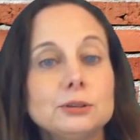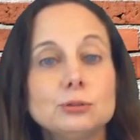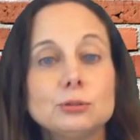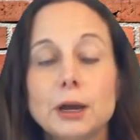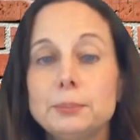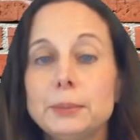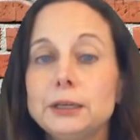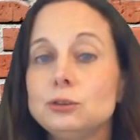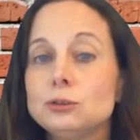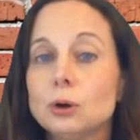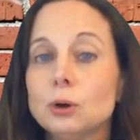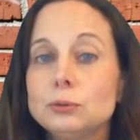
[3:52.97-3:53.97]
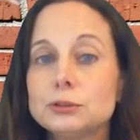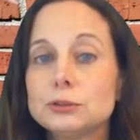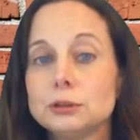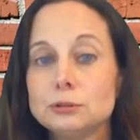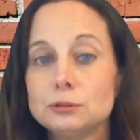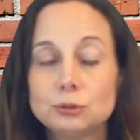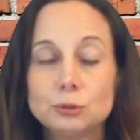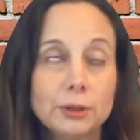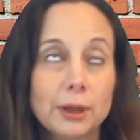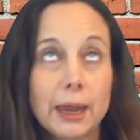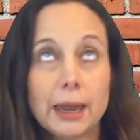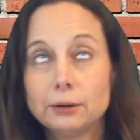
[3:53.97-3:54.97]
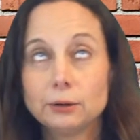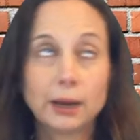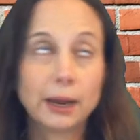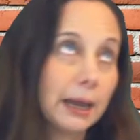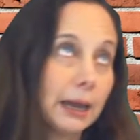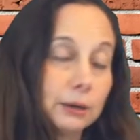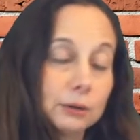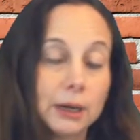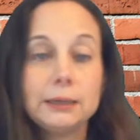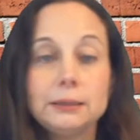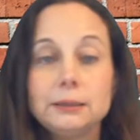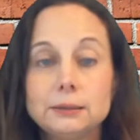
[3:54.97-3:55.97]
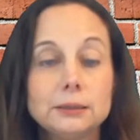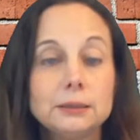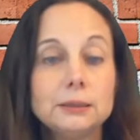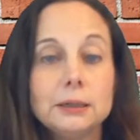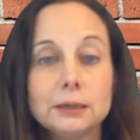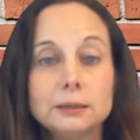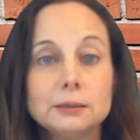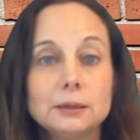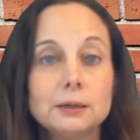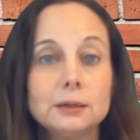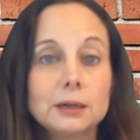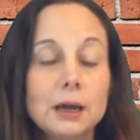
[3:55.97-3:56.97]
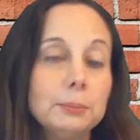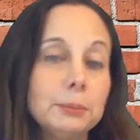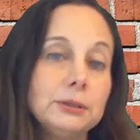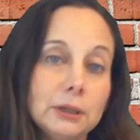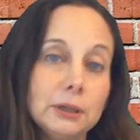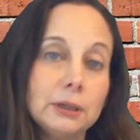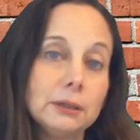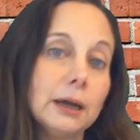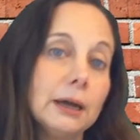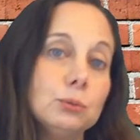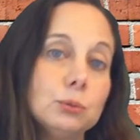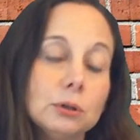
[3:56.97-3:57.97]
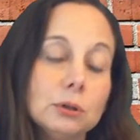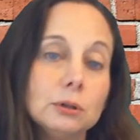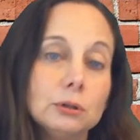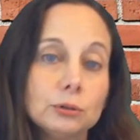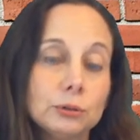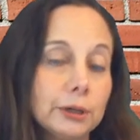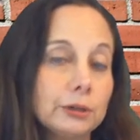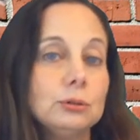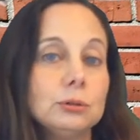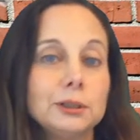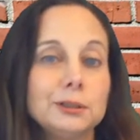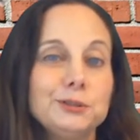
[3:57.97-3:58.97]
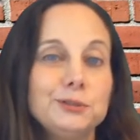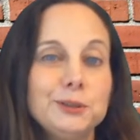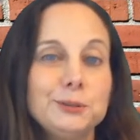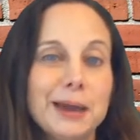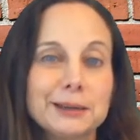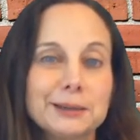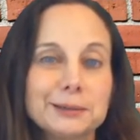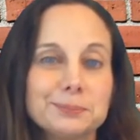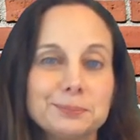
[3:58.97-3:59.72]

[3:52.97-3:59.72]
then try making your own sentence with add or add or ADD in the comments, and I will correct you and give you feedback.